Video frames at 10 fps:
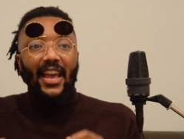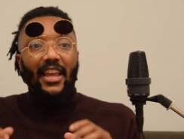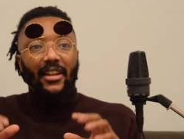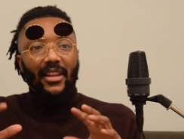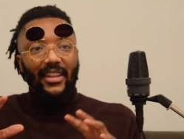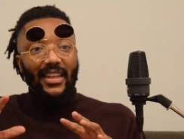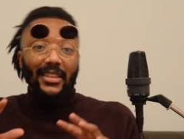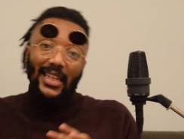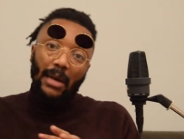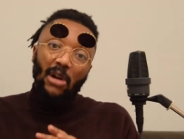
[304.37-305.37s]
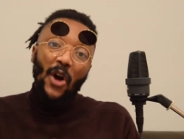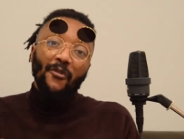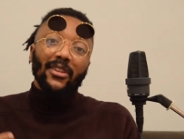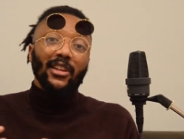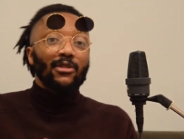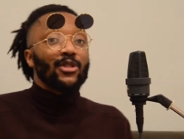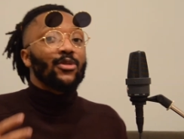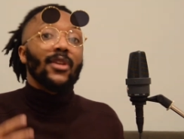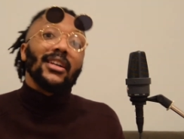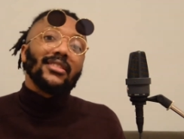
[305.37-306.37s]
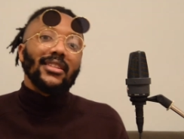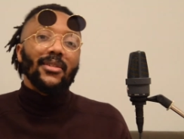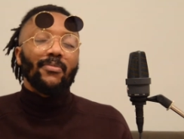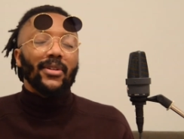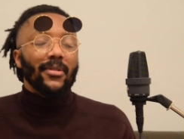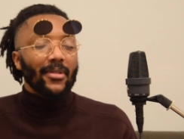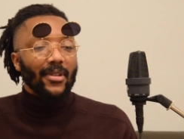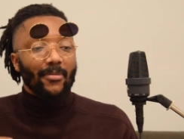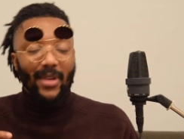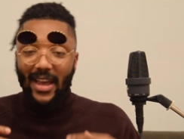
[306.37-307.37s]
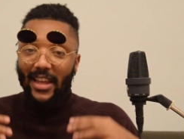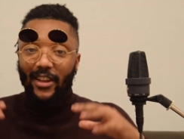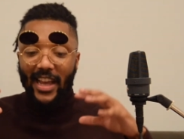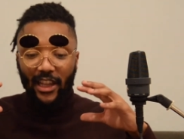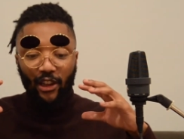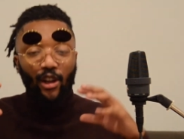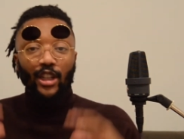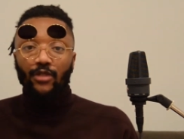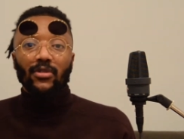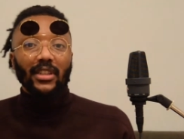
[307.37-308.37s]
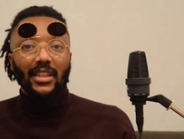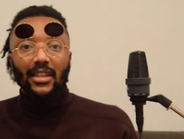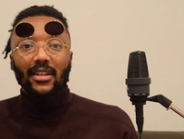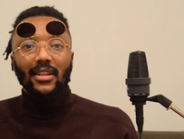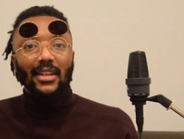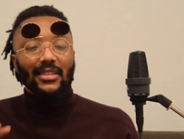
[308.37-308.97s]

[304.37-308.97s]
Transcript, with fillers: It can come off a little dressy, but man, it looks really good.